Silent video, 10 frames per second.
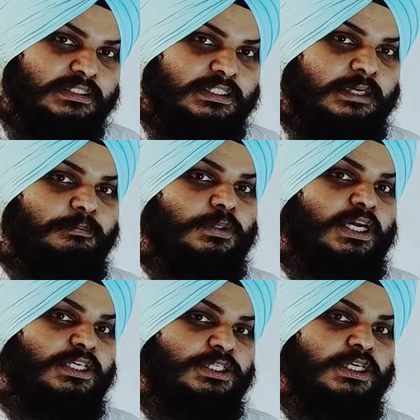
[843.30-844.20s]
the
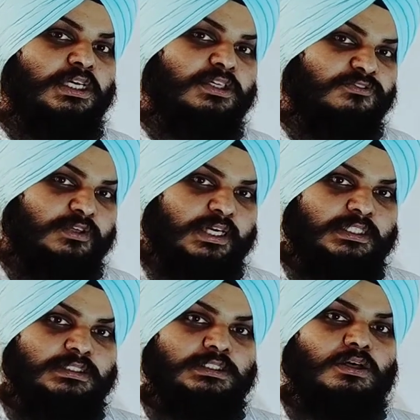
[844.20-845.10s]
potential
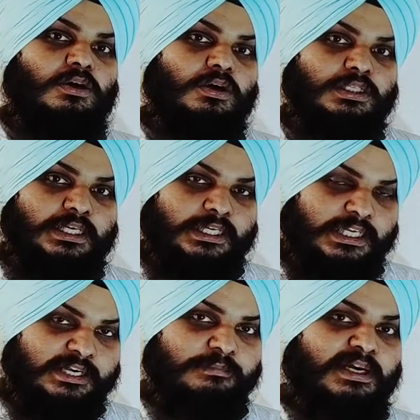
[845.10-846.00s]
difference or the
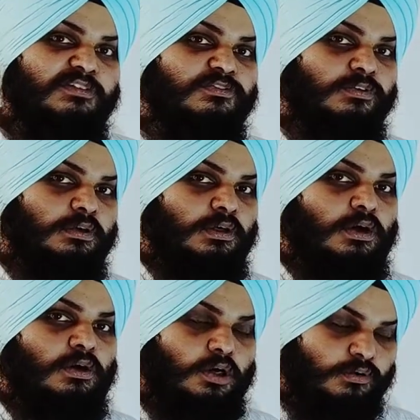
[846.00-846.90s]
EMF
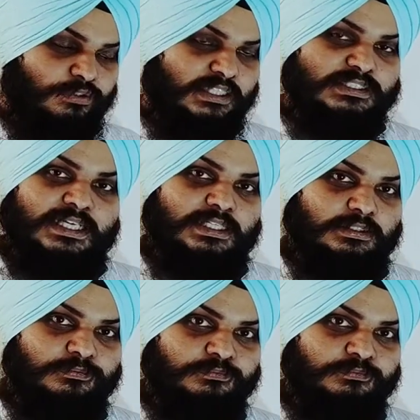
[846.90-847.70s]
of the cell